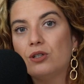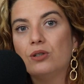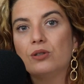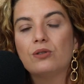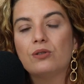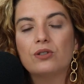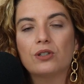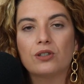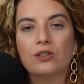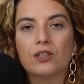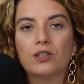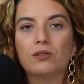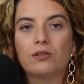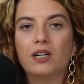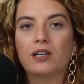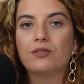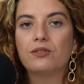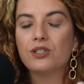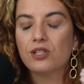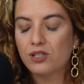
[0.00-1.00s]
you turn it
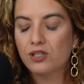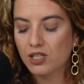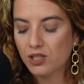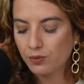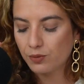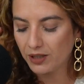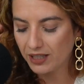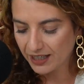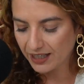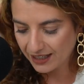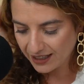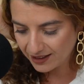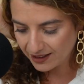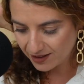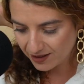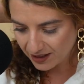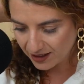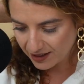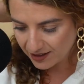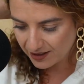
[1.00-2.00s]
around? Just this week I had
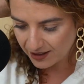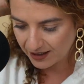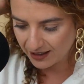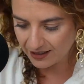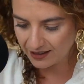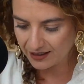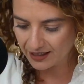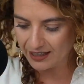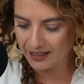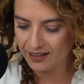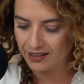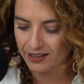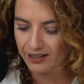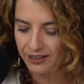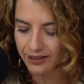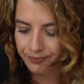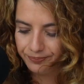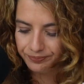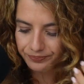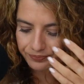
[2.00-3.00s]
this insight that
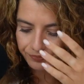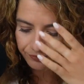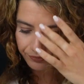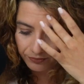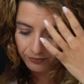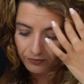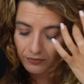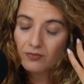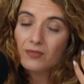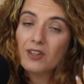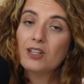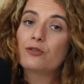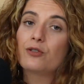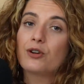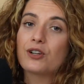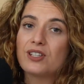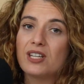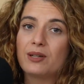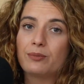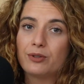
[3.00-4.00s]

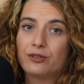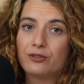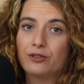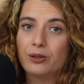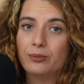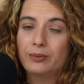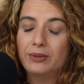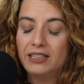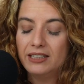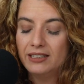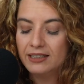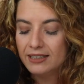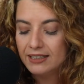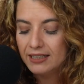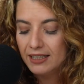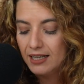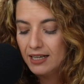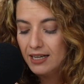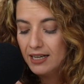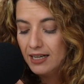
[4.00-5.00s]
for example, for me,
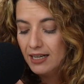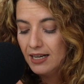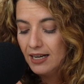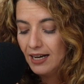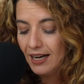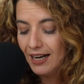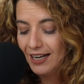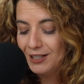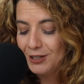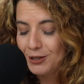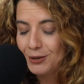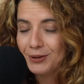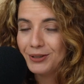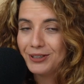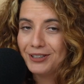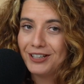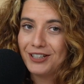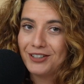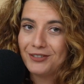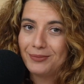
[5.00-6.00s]
I do a
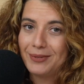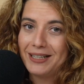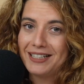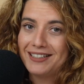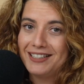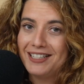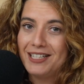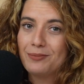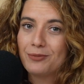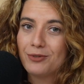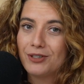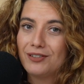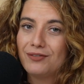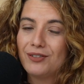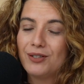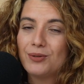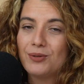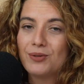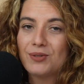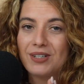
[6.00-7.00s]
lot of my team
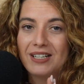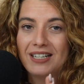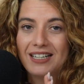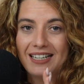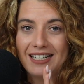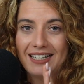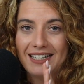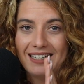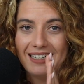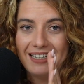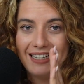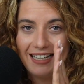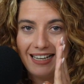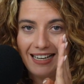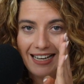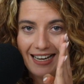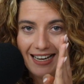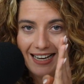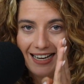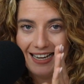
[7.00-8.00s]
reviews
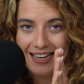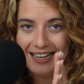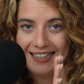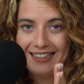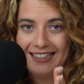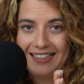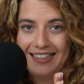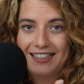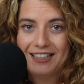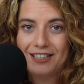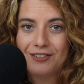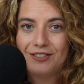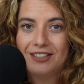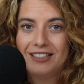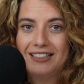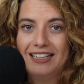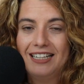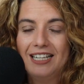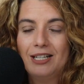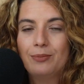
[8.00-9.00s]
at the end of the
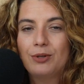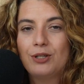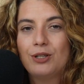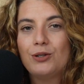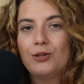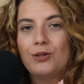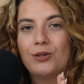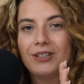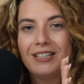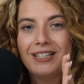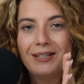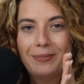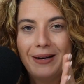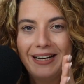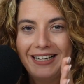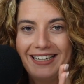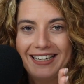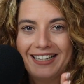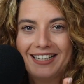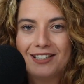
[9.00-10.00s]
day, but usually
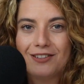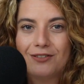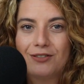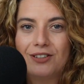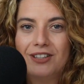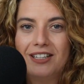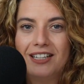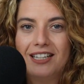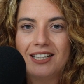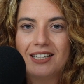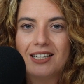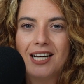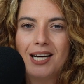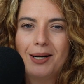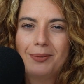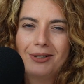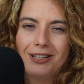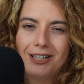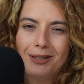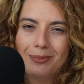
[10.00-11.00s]
by the end of the day,
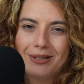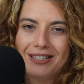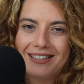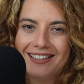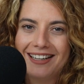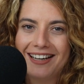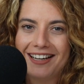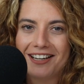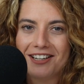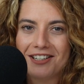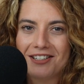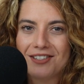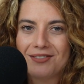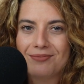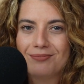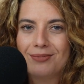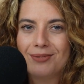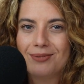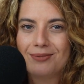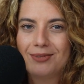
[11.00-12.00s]
I'm a little bit tired.
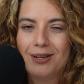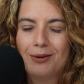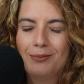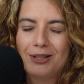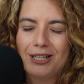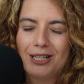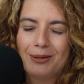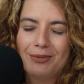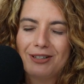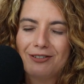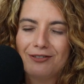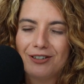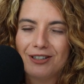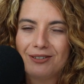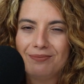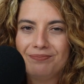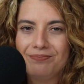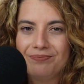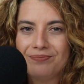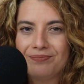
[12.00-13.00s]
I'm a little bit of a